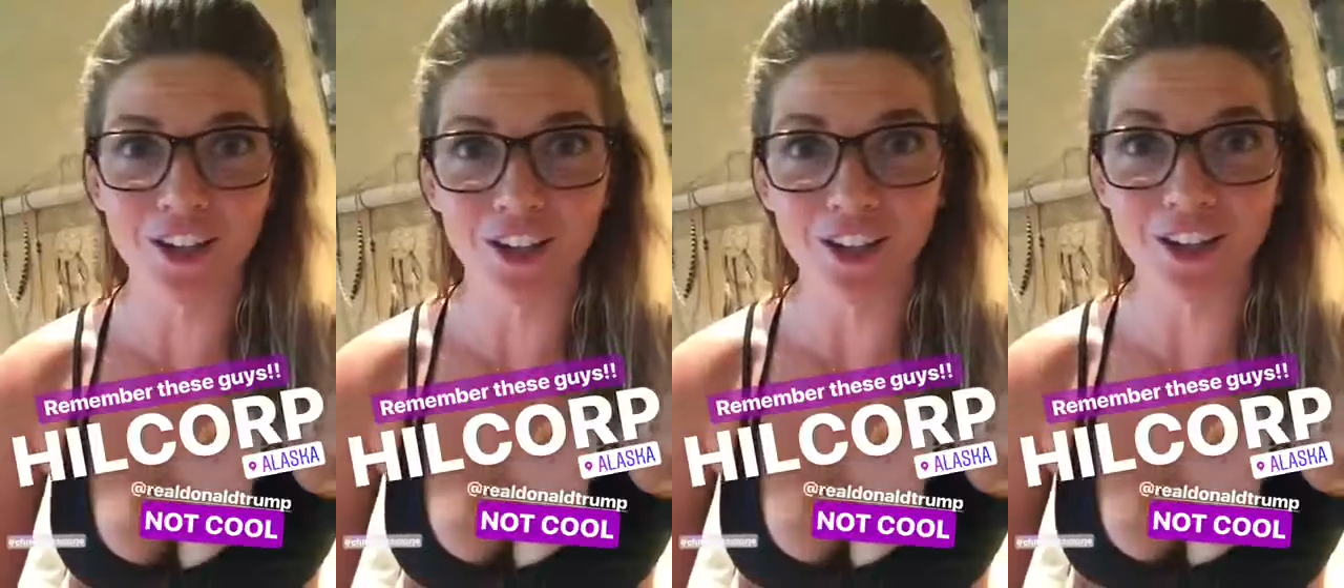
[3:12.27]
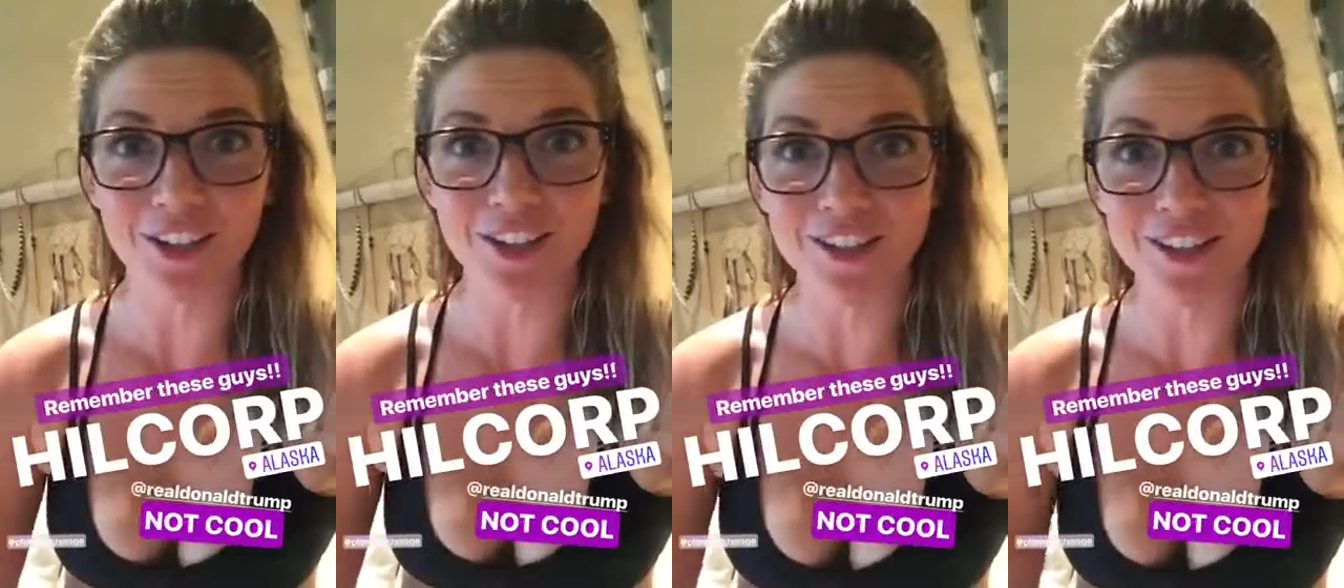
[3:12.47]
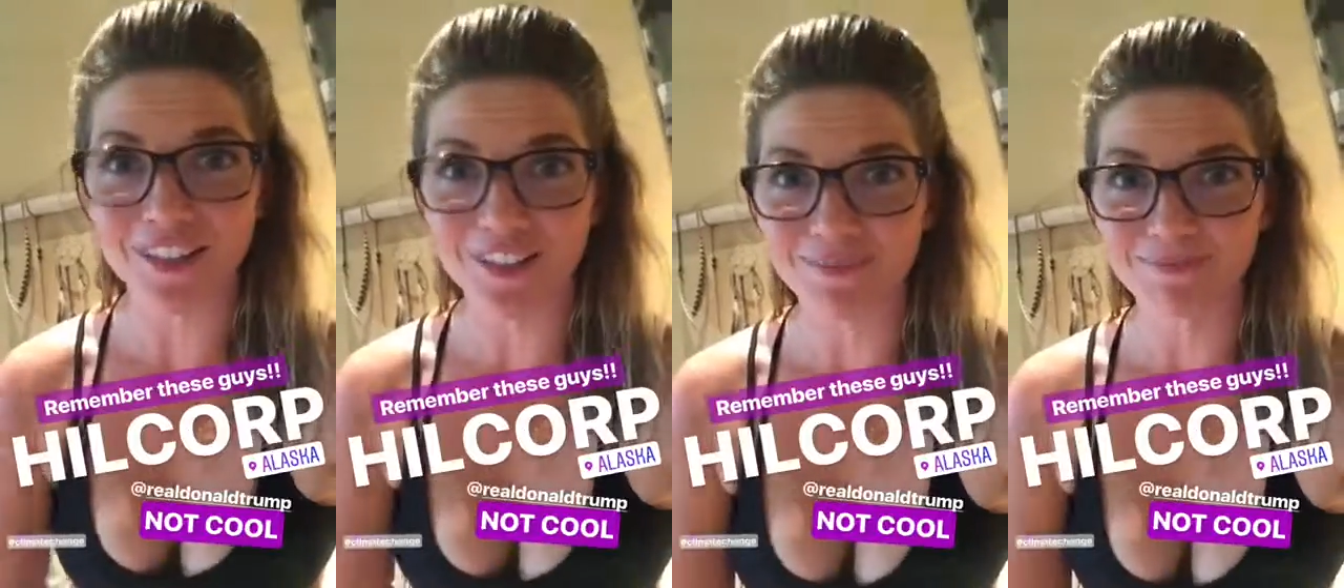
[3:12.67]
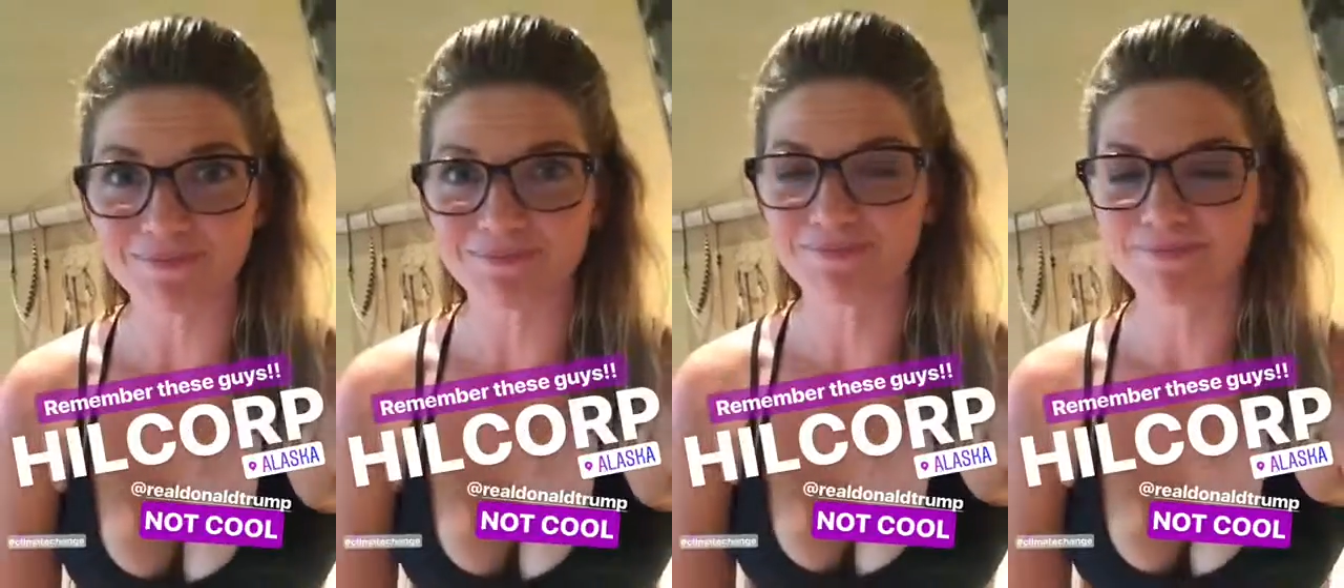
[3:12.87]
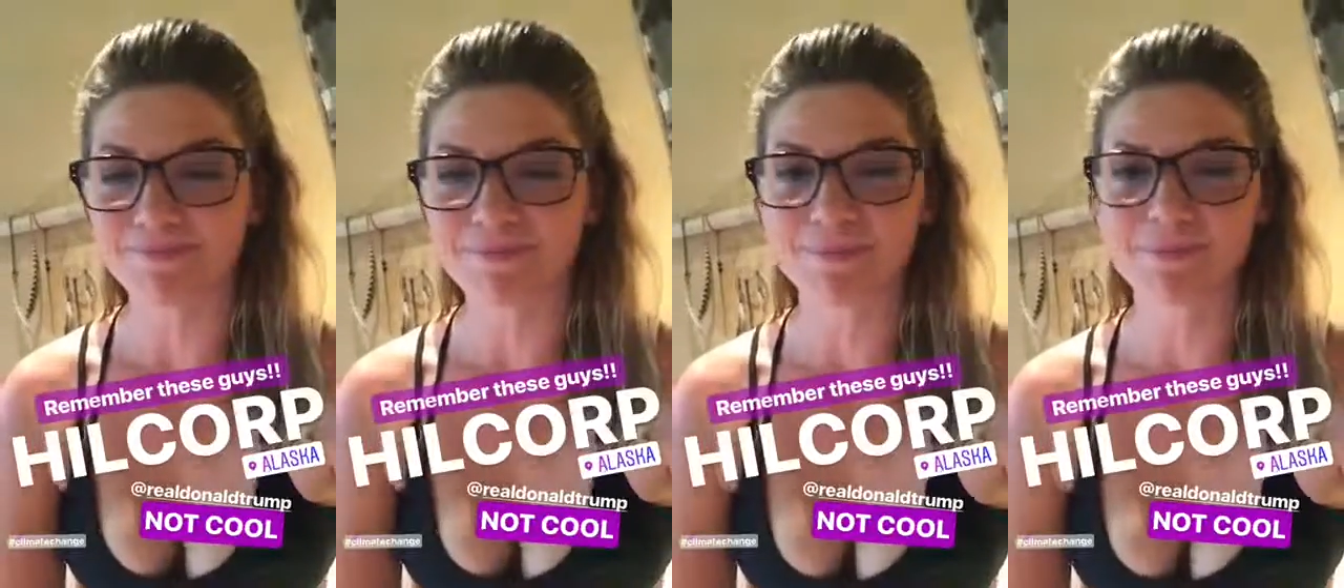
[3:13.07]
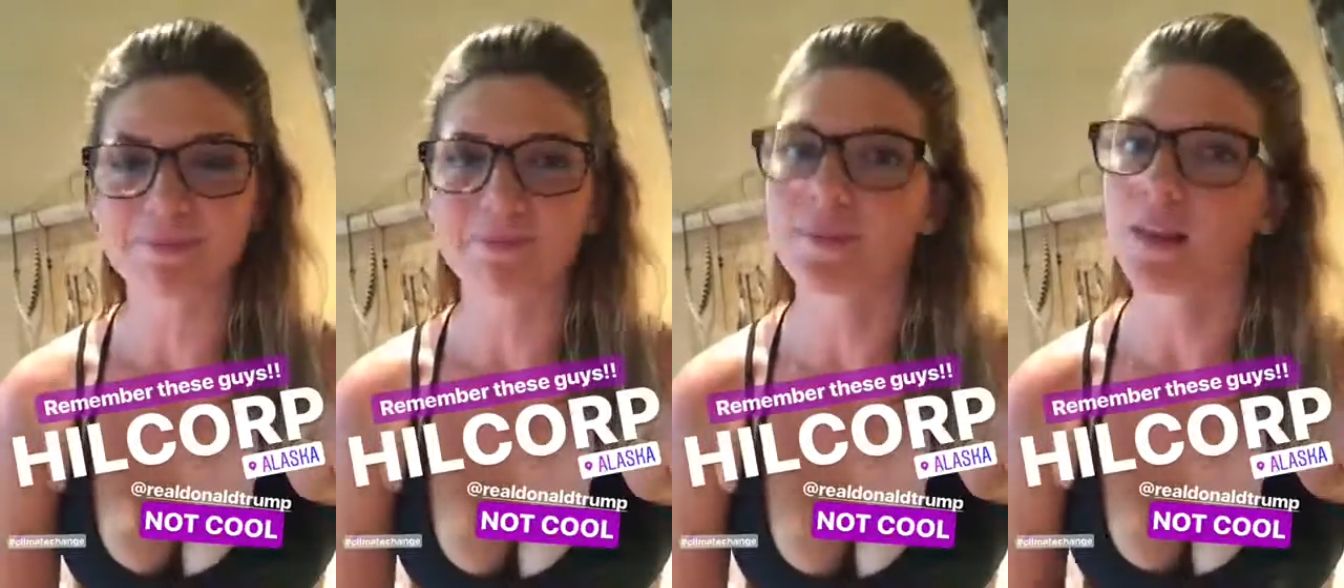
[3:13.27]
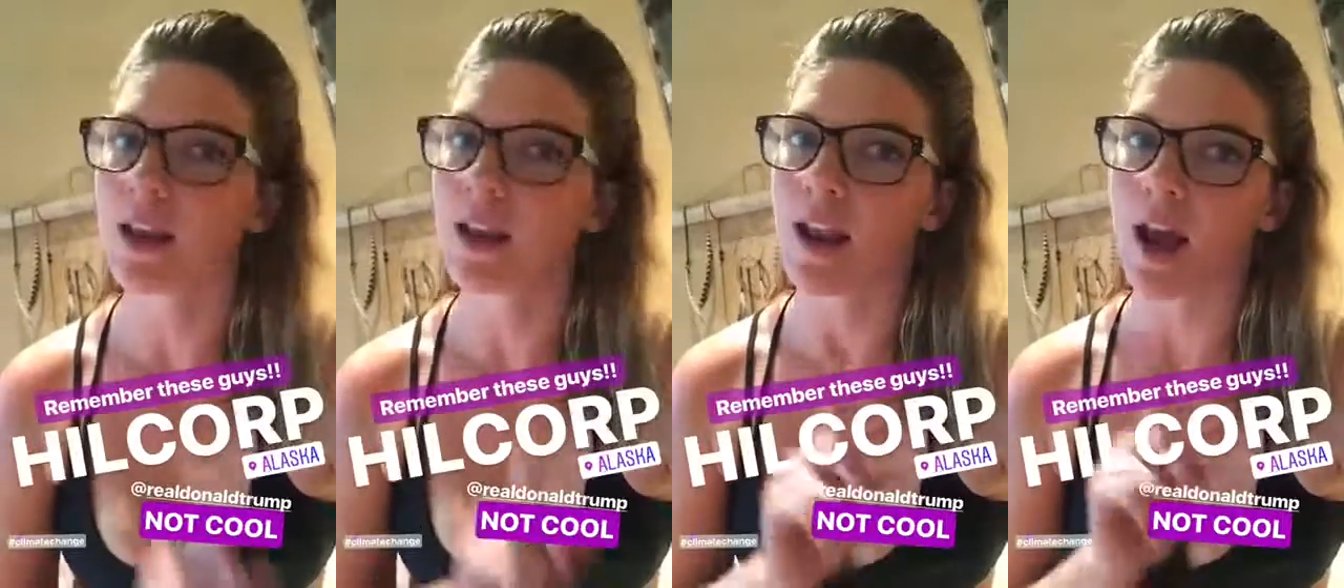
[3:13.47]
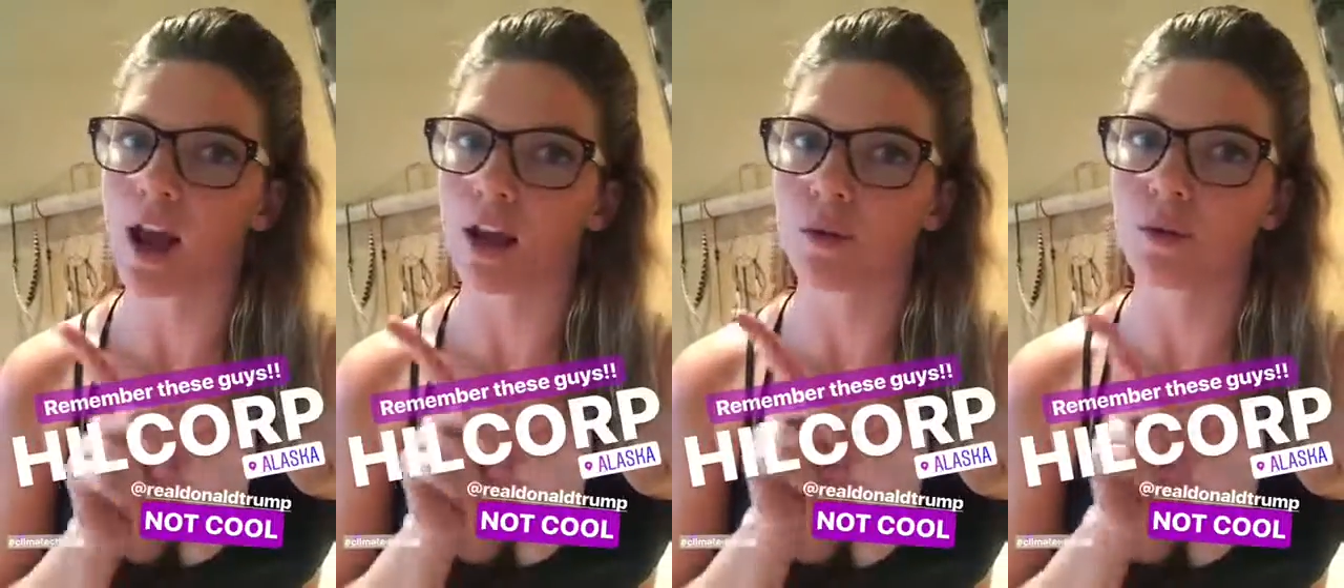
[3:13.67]
goods.
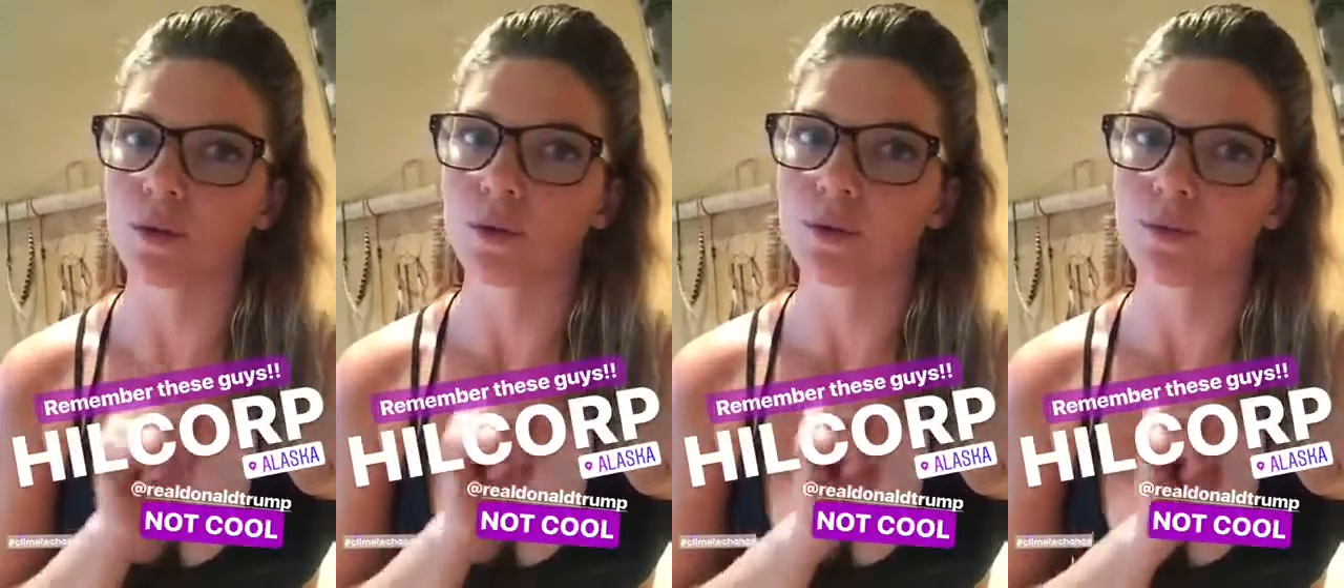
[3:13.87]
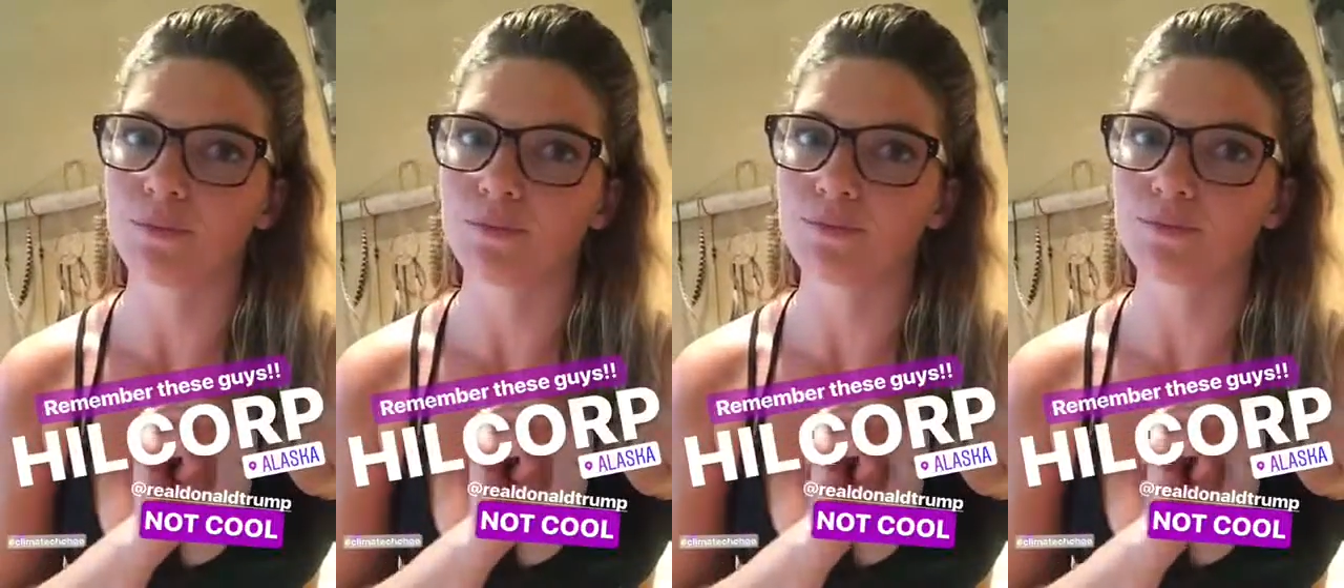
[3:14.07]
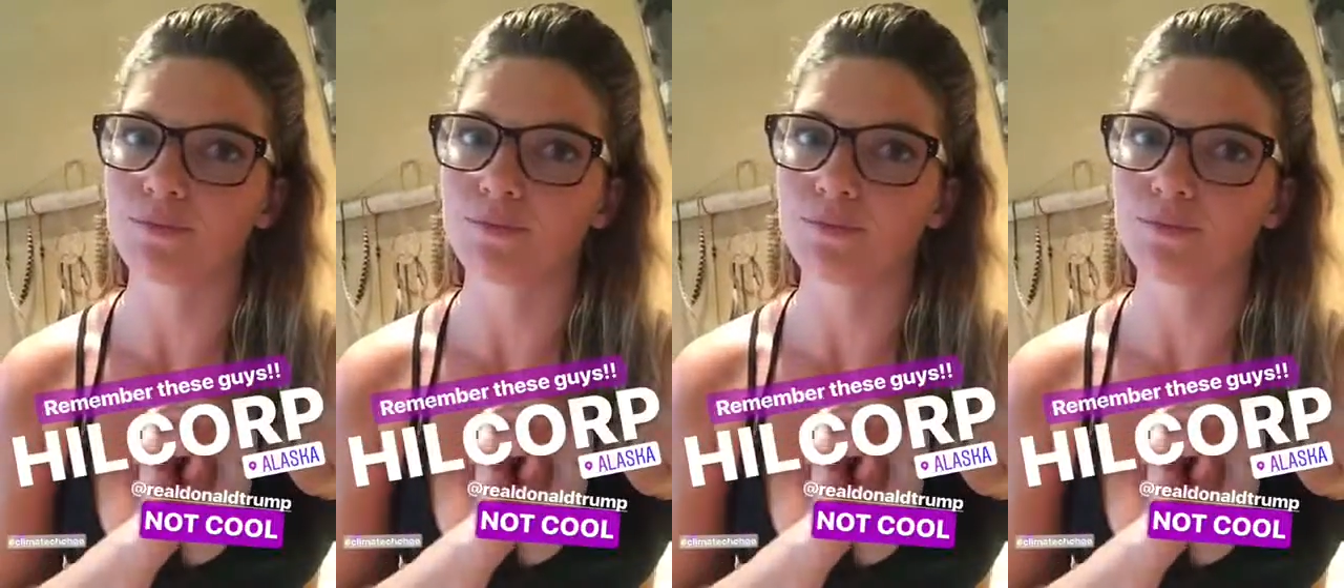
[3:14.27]
Not cool.